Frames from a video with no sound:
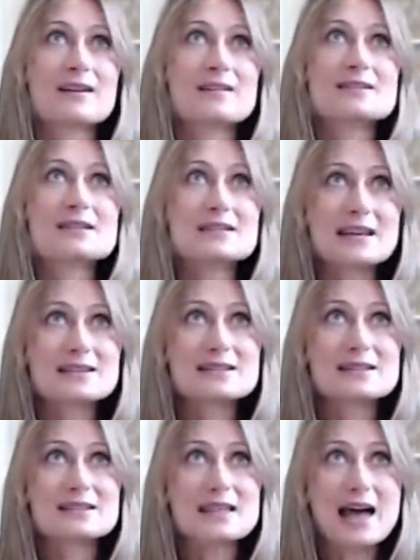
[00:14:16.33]

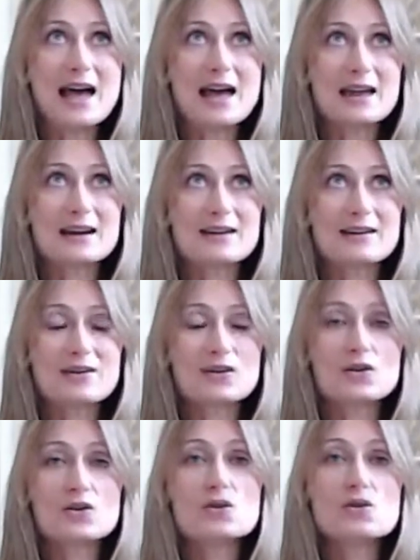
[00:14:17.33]
Sense that
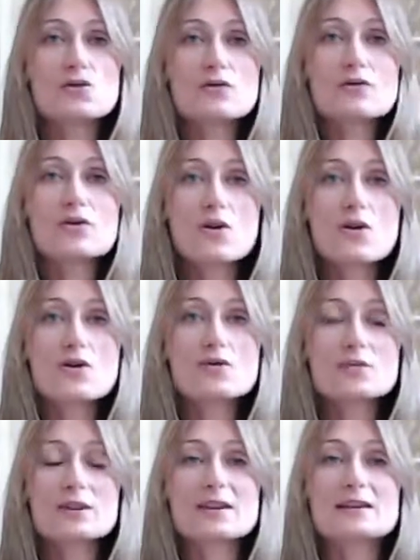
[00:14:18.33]
you've gone
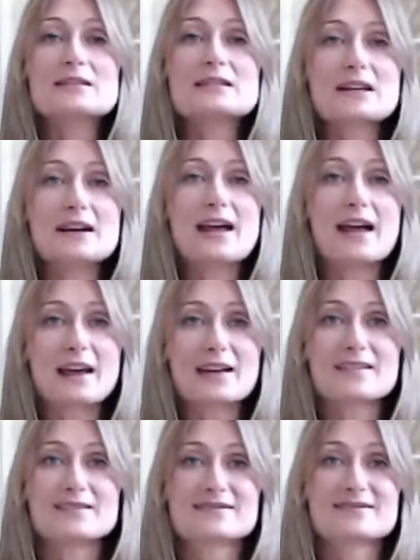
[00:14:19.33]
within today.
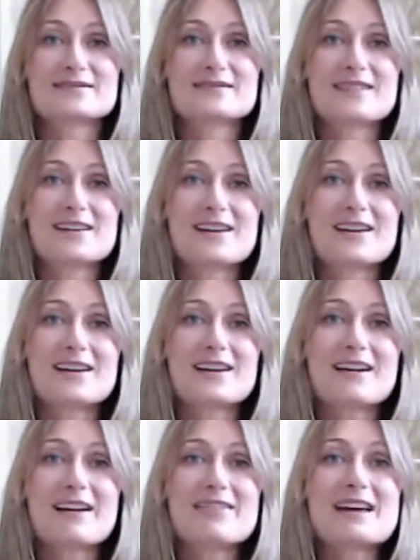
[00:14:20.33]

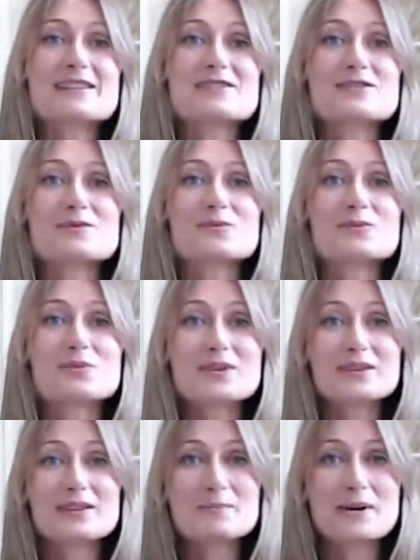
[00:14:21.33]
And that's
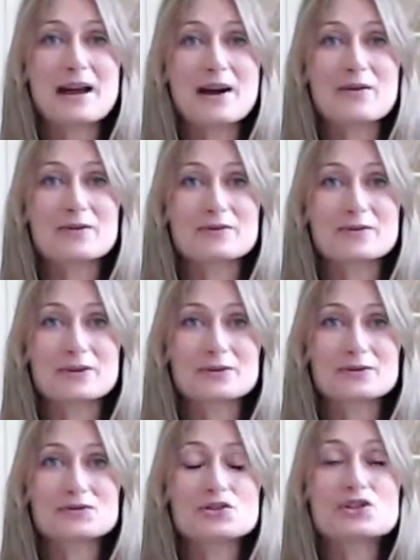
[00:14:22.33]
really powerful.
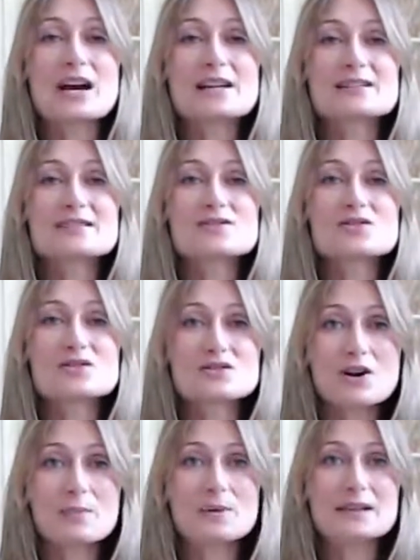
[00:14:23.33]
Just
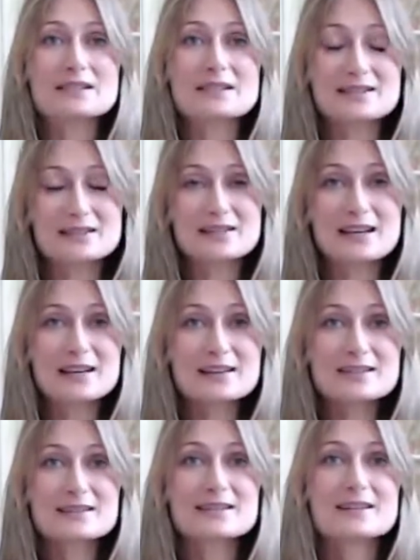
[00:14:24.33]
stopping to
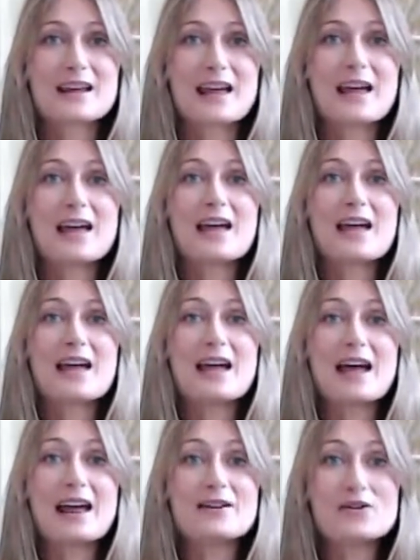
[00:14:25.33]
sit
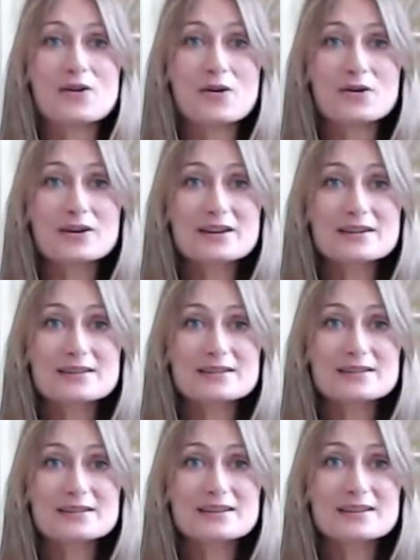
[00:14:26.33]
and
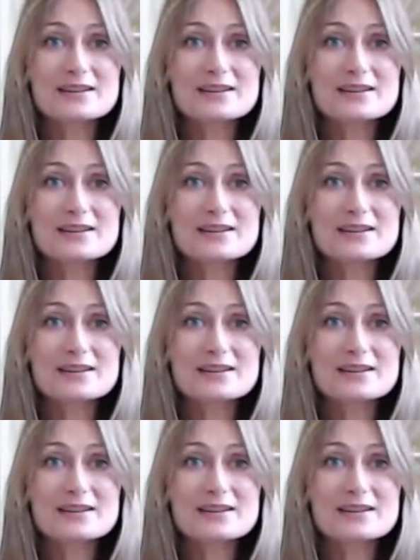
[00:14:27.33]
notice